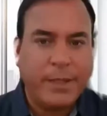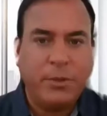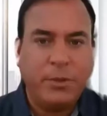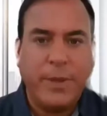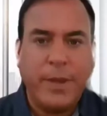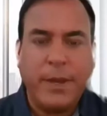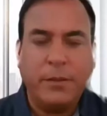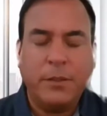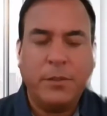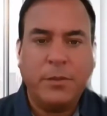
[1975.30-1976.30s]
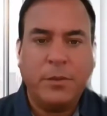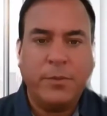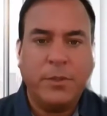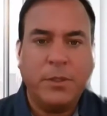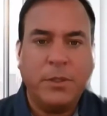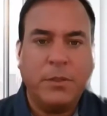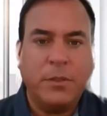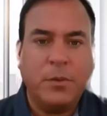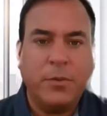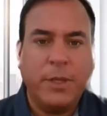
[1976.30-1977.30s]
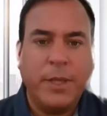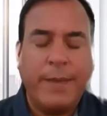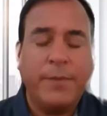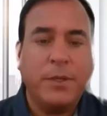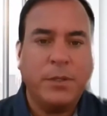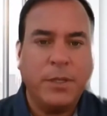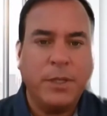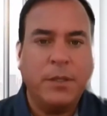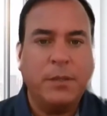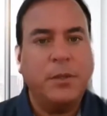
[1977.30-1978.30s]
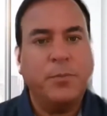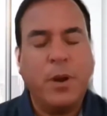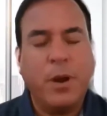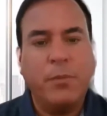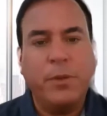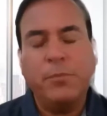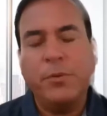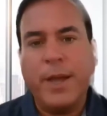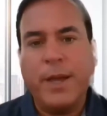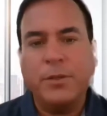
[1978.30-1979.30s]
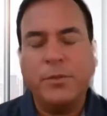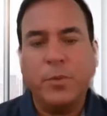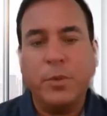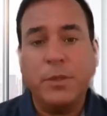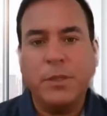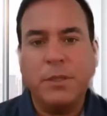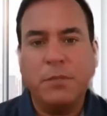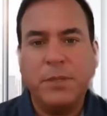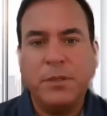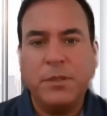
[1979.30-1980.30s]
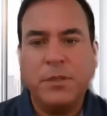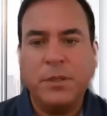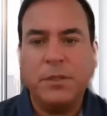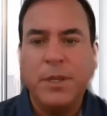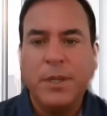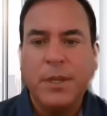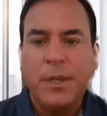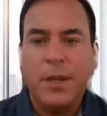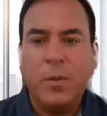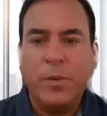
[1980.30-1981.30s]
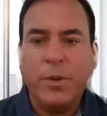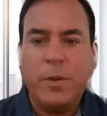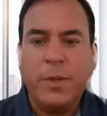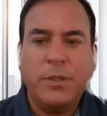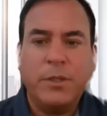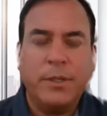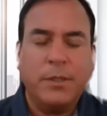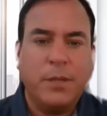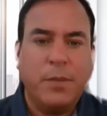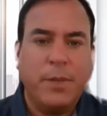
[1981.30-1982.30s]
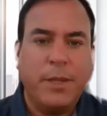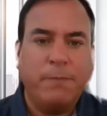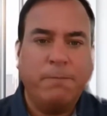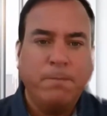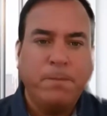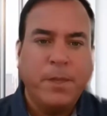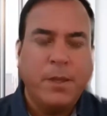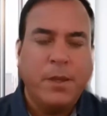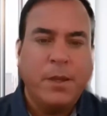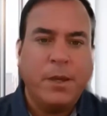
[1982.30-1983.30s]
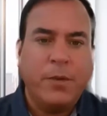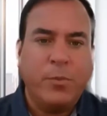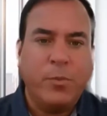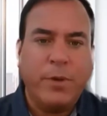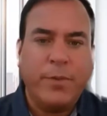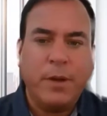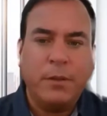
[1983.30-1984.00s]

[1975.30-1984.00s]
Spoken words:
you about the services or the advocacy that the department provides for existing businesses with a question that's come in from one of